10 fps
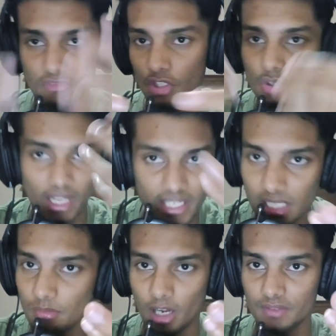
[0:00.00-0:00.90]
you can
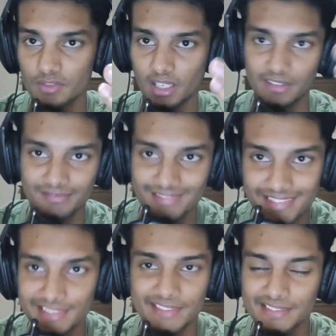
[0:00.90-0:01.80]
get marks. Like,
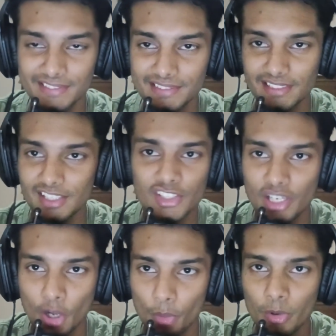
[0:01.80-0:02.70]
it's a
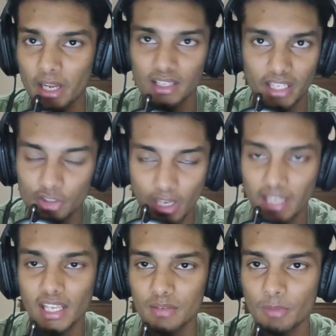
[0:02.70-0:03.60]
no-brainer. Like, you can
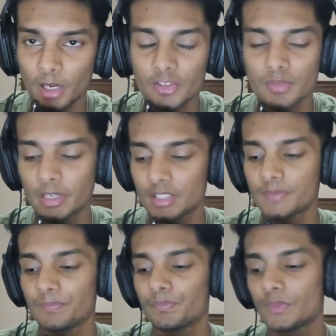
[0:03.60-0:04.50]
get marks because
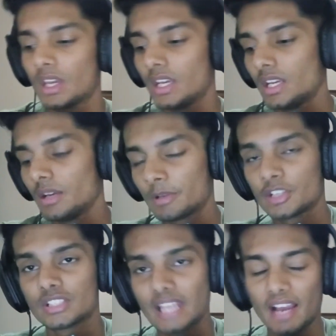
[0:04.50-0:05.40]

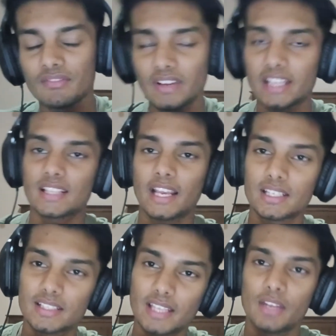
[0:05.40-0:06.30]
they have exactly
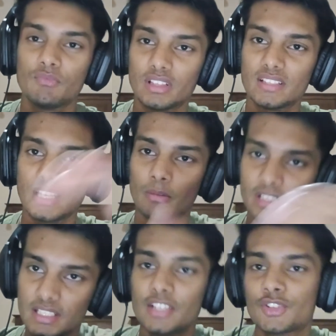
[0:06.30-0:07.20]
said what the
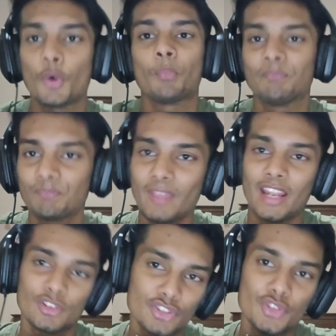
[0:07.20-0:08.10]
syllabus is. So, and
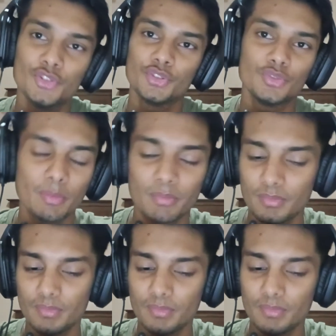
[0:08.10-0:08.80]
also you do the